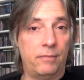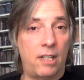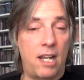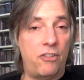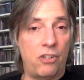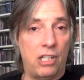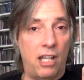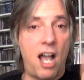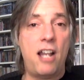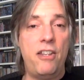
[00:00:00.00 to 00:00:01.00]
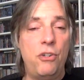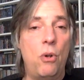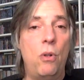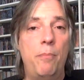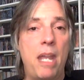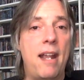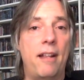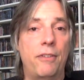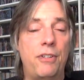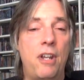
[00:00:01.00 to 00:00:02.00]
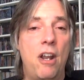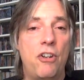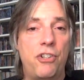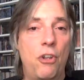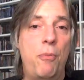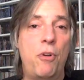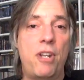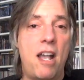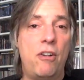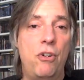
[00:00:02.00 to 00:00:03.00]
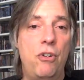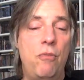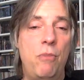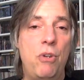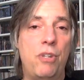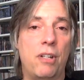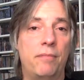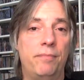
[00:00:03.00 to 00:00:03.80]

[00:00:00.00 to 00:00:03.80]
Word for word: Okay, because a lot of these old bands still putting out good new music.